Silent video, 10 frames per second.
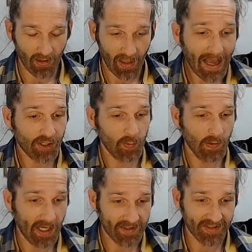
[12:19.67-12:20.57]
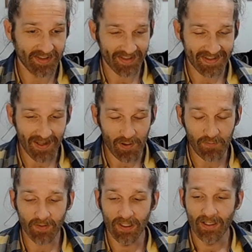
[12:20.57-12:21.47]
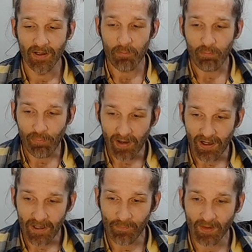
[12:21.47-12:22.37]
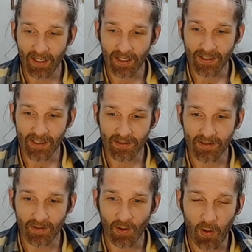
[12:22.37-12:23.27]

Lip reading: actualizes itself, but it doesn't